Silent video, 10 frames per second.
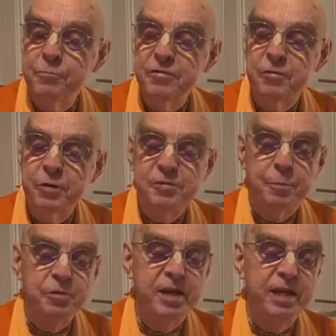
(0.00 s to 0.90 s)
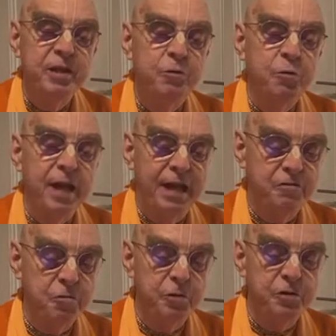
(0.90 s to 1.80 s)
miseries pertaining to
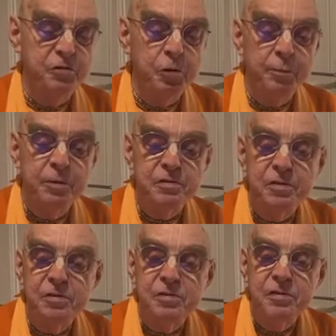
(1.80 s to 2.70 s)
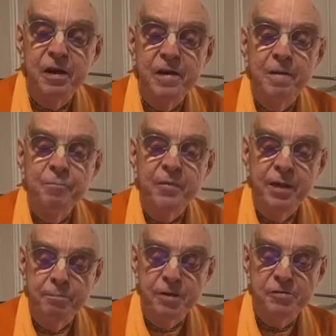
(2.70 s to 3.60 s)
natural disturbances,
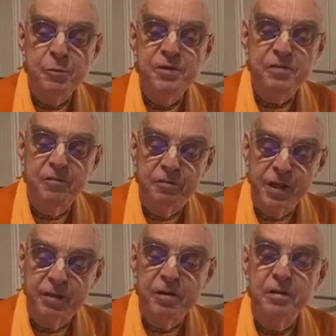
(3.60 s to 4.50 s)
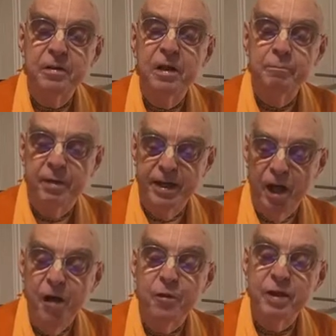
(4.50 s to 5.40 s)
and miseries inflicted
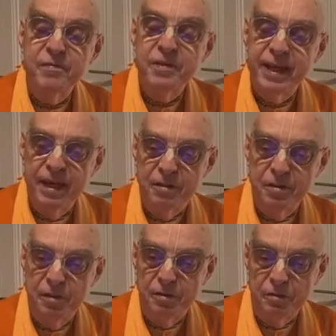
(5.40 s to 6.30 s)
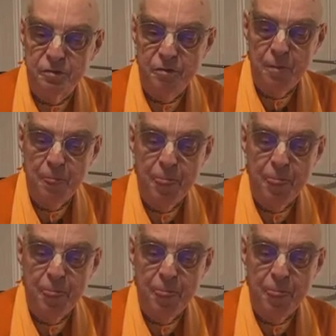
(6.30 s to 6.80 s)
by other living entities.